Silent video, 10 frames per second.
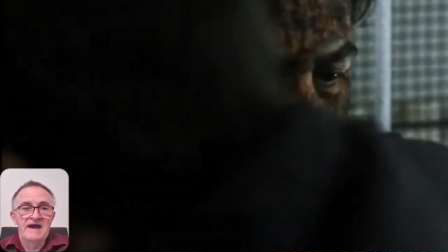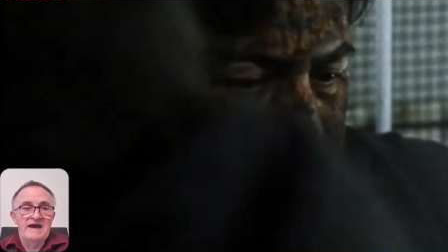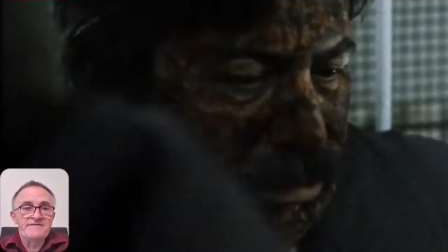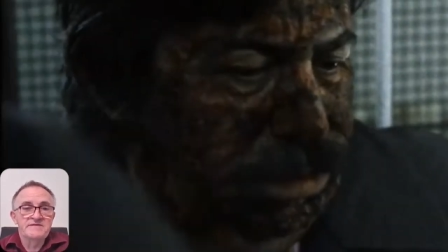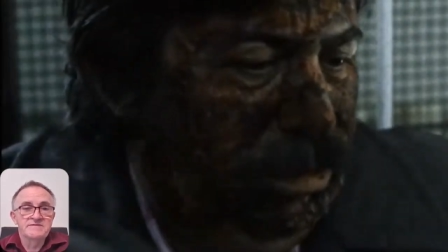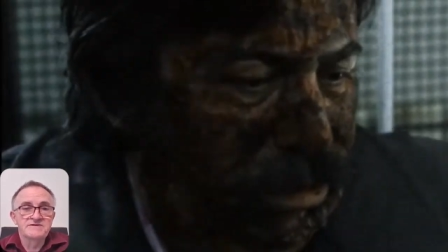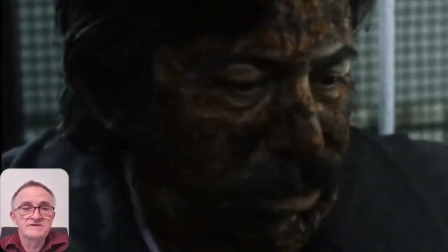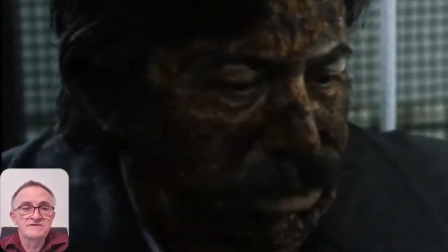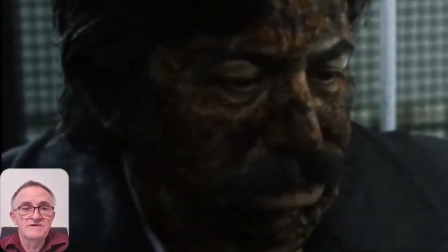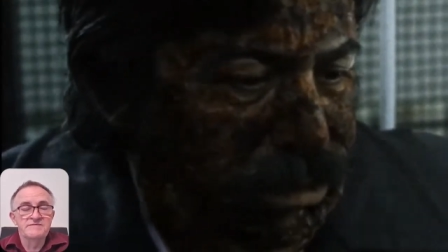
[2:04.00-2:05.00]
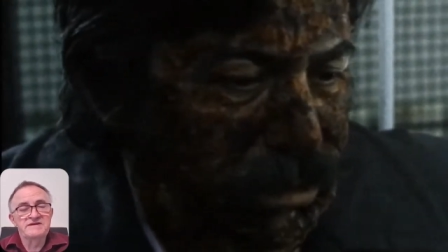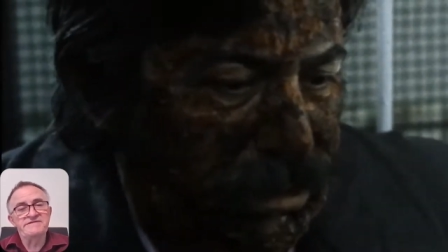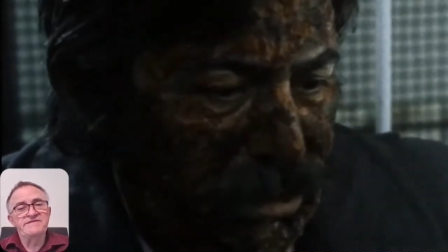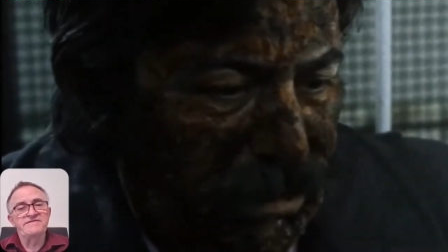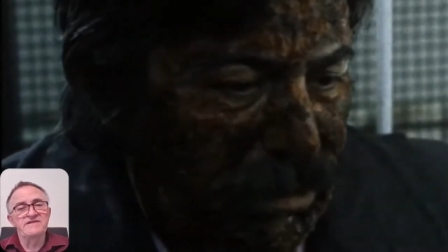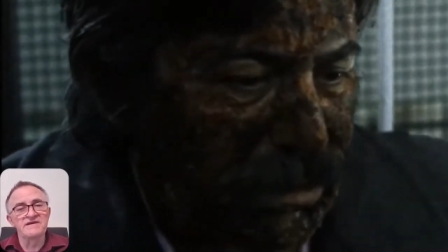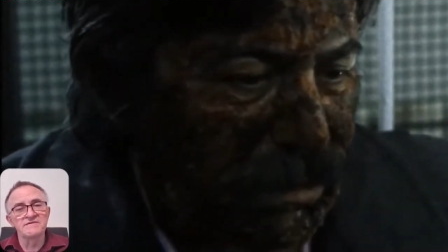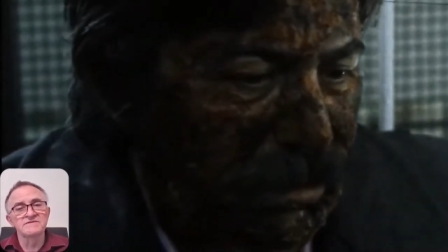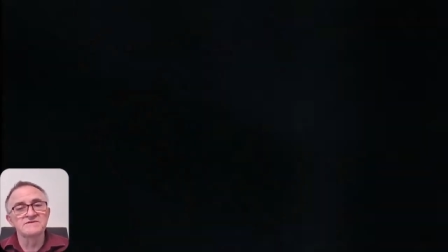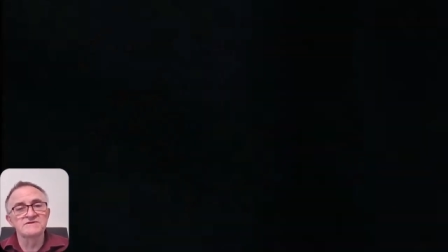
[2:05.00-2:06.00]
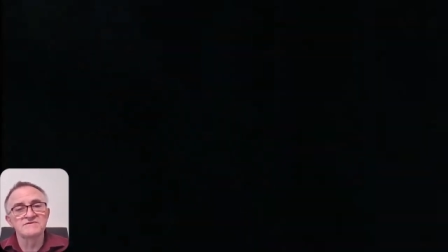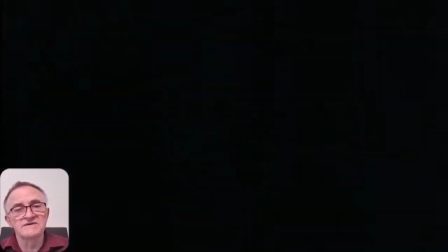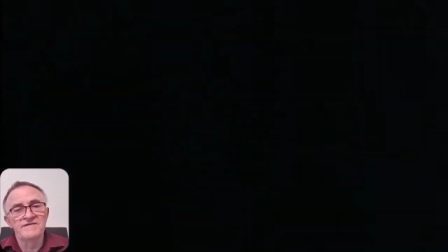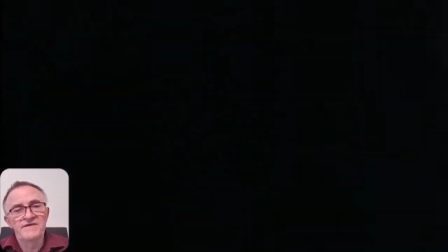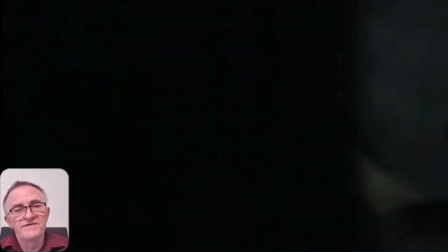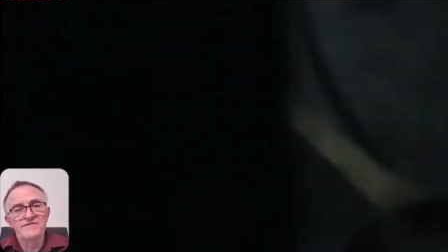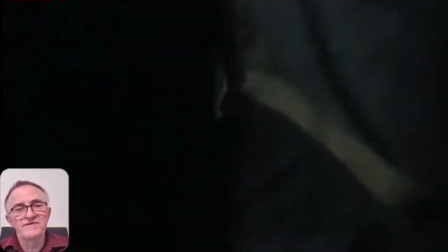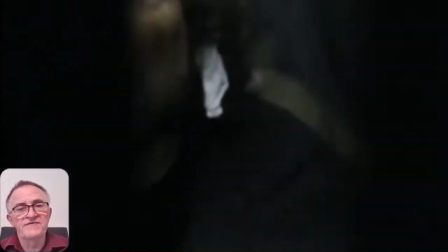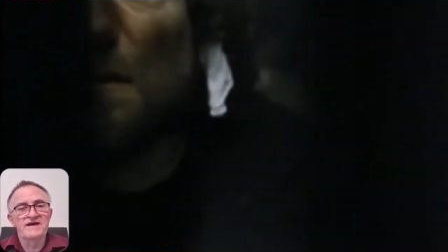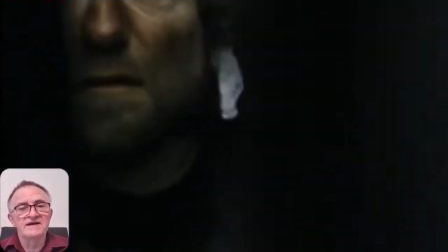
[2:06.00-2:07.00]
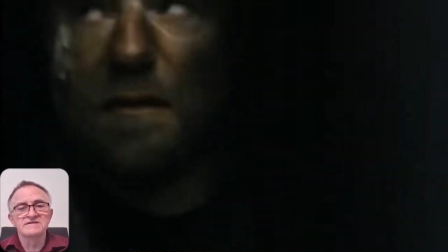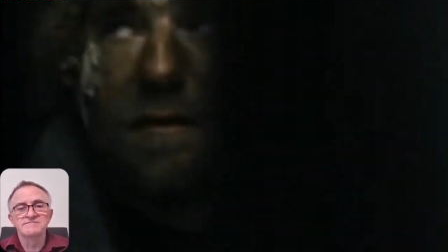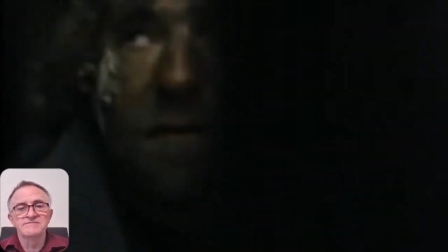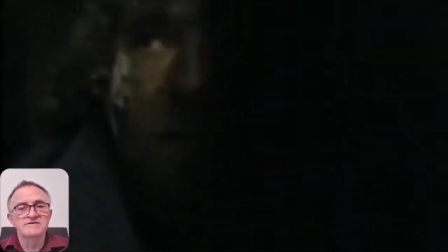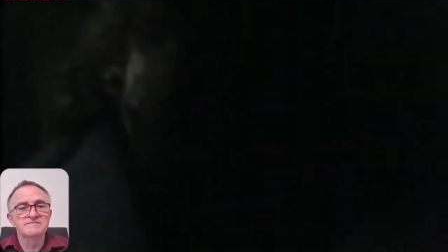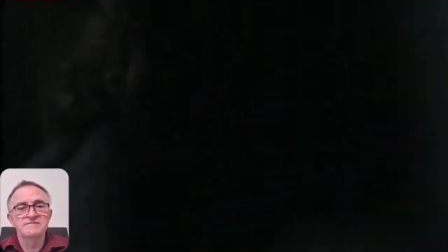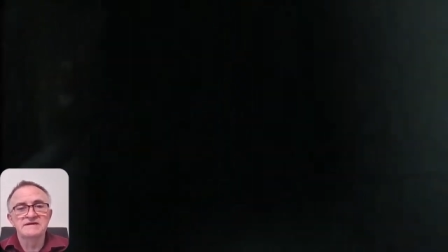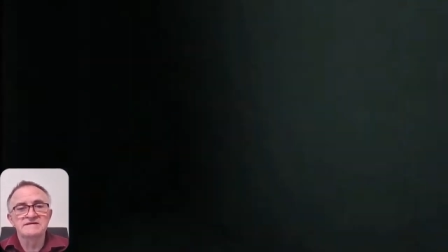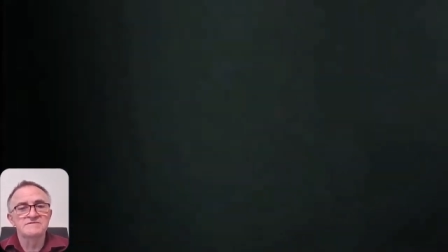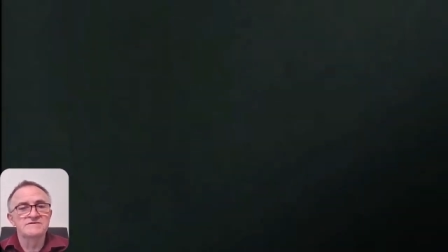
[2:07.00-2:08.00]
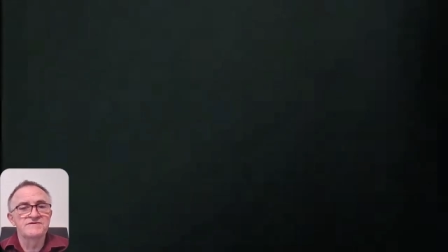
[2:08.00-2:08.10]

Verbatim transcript: half of them are destroyed, but even none of them are destroyed, 2,000 burn beds